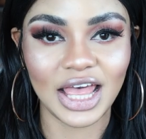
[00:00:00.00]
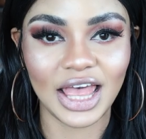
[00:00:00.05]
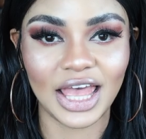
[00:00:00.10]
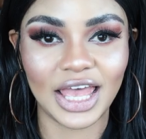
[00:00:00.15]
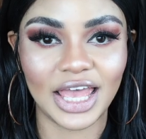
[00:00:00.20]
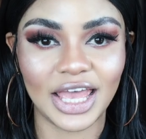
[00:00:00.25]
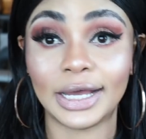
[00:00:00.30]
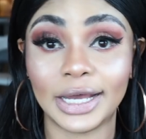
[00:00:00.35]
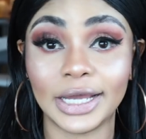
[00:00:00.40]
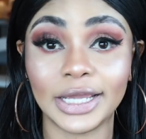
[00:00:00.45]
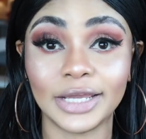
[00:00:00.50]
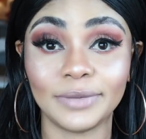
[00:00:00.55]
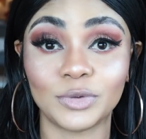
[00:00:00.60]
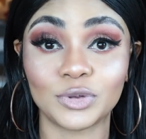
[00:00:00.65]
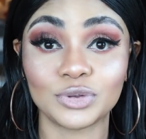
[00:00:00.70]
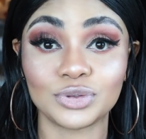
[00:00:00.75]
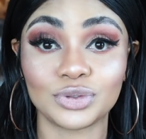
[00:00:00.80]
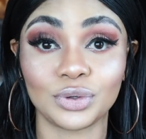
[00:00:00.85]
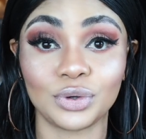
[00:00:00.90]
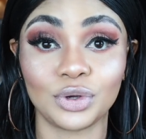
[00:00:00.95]
And I am
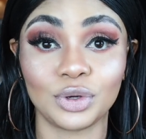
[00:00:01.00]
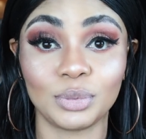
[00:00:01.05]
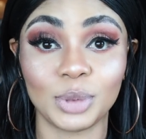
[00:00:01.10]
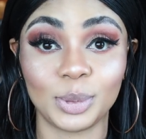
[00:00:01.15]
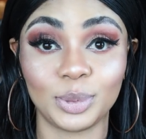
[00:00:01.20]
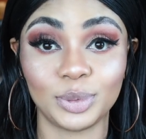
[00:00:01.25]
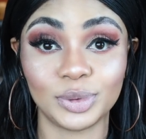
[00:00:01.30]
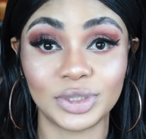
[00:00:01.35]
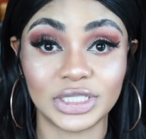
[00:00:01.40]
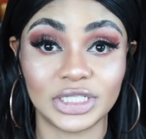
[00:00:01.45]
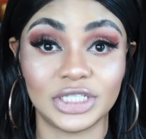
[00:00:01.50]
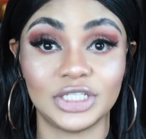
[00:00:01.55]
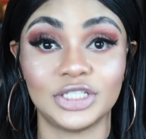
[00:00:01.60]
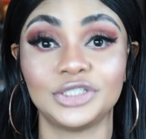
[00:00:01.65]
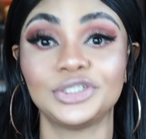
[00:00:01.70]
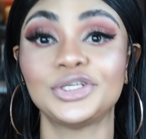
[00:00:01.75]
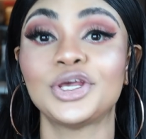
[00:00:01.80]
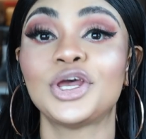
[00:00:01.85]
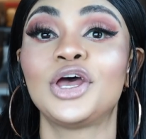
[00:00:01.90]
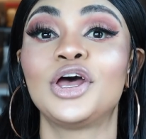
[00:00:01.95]
also going to be
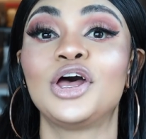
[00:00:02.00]
putting